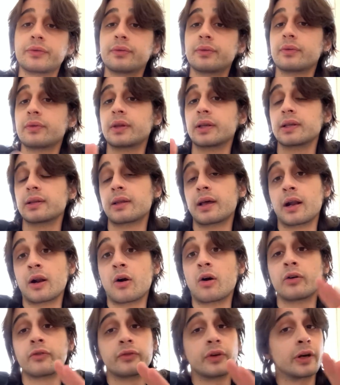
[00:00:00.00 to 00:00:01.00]
things that
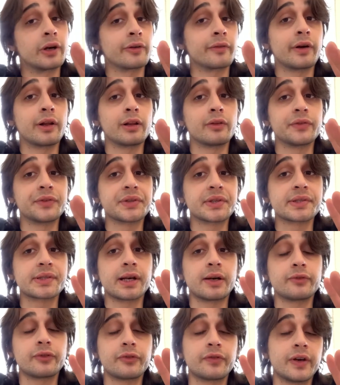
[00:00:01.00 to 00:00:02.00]
are very relevant to
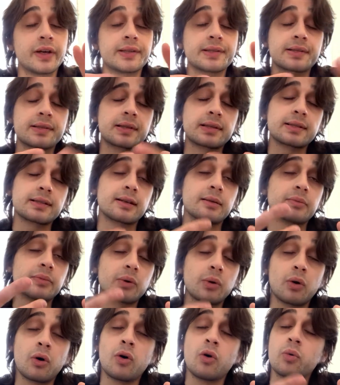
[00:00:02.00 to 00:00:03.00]
self-defense, things that
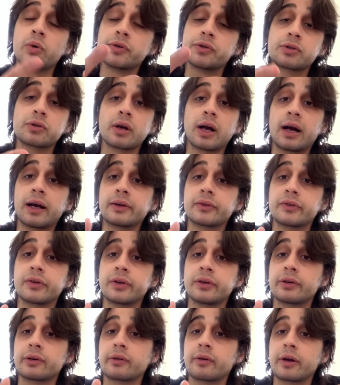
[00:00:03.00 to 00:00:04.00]
I'm always trying to
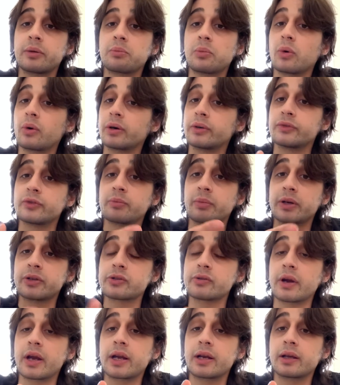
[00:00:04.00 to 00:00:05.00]
integrate more into my
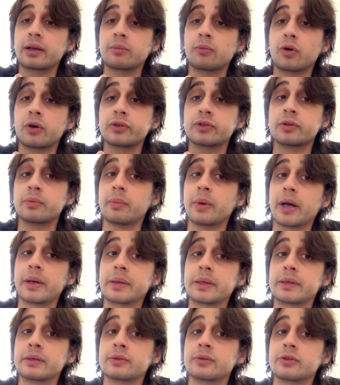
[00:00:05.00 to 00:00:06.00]
training, more into
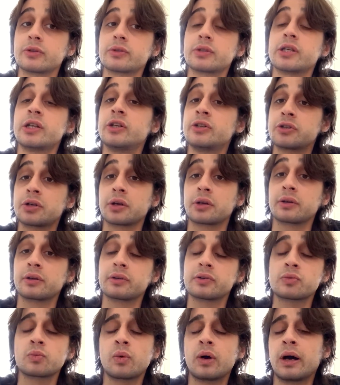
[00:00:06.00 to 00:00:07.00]
my teaching
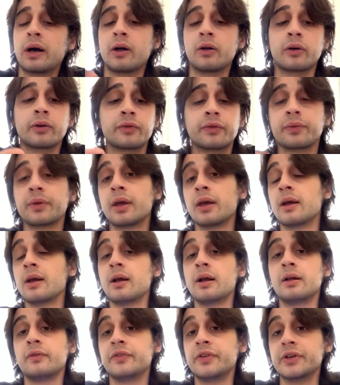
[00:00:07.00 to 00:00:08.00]
as well, are
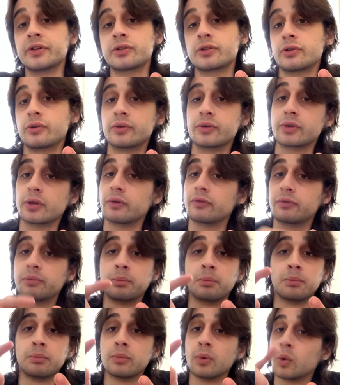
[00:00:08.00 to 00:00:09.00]
the issues of
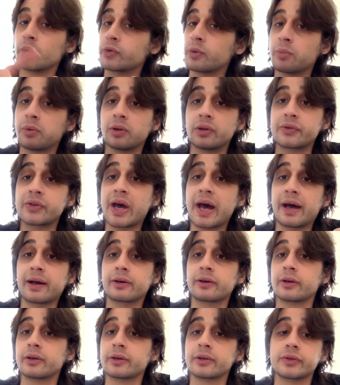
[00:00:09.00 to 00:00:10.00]
multiple
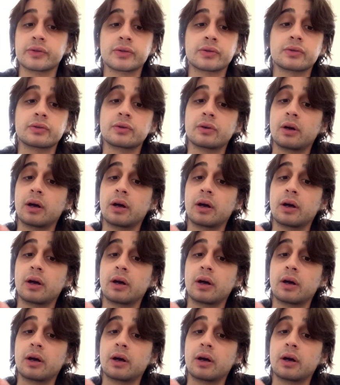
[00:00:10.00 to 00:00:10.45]
attackers,